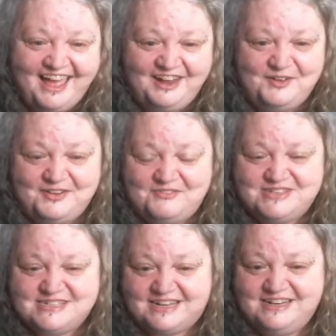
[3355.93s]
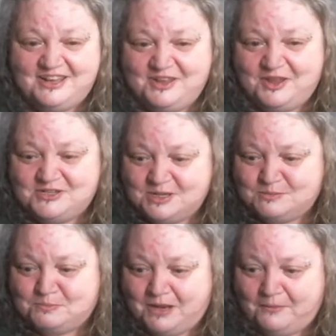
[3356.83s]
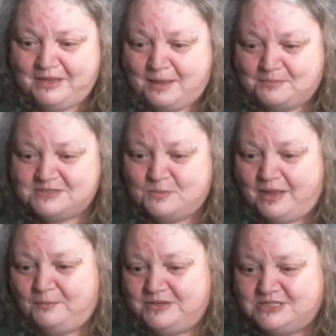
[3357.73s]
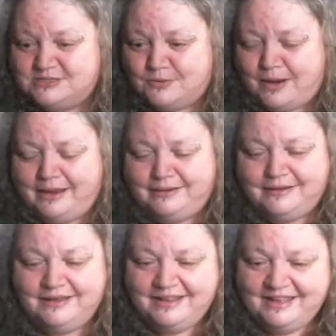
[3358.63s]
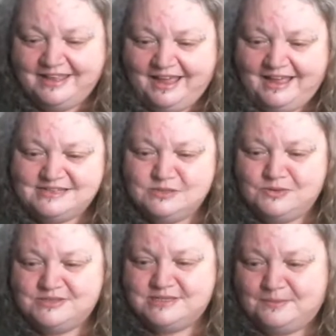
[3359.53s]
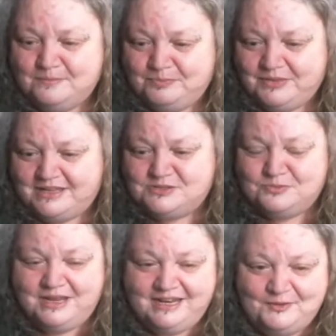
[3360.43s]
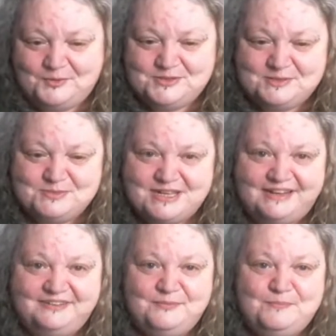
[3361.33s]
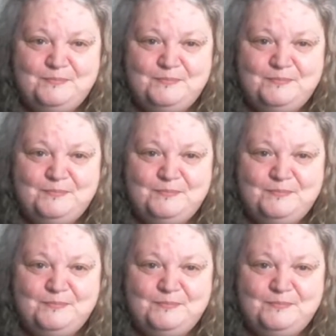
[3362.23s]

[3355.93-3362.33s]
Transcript: And all of a sudden, her YouTube's blowing up as well, which is great. That's awesome. That's really awesome, darling.